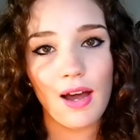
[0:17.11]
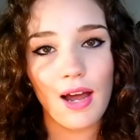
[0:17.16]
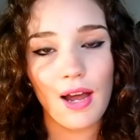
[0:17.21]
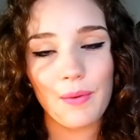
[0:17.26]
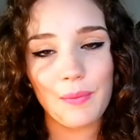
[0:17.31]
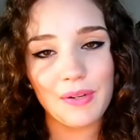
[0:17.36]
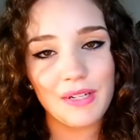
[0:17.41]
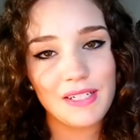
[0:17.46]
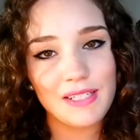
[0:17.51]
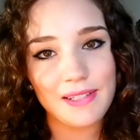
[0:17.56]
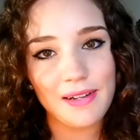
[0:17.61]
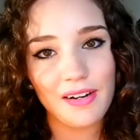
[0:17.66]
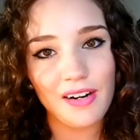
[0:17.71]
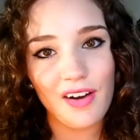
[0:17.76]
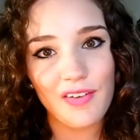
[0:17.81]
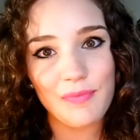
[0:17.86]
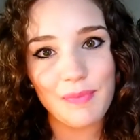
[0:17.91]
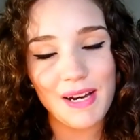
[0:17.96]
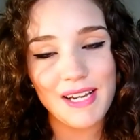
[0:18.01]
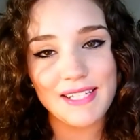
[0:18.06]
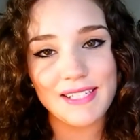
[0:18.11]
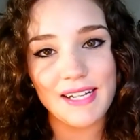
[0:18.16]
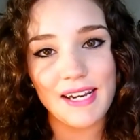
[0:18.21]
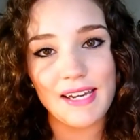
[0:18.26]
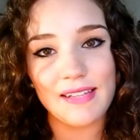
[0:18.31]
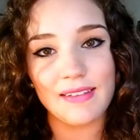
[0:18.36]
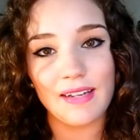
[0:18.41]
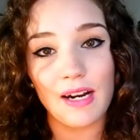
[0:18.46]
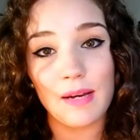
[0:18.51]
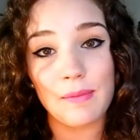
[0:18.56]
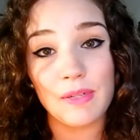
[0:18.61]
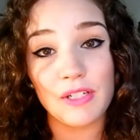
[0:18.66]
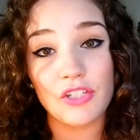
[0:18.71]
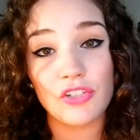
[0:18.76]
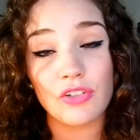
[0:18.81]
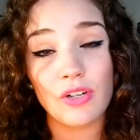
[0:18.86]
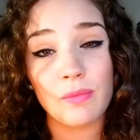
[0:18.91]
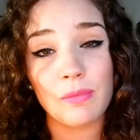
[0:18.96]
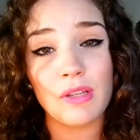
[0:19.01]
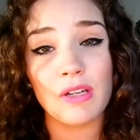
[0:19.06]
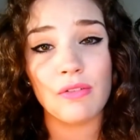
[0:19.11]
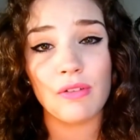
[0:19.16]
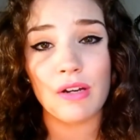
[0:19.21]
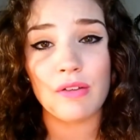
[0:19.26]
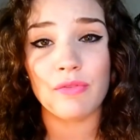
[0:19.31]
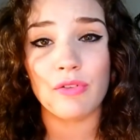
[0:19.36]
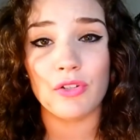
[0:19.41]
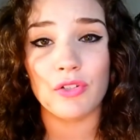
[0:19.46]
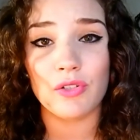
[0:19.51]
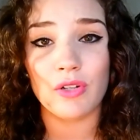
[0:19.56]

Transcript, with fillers: I want to start off by saying that I'm extremely grateful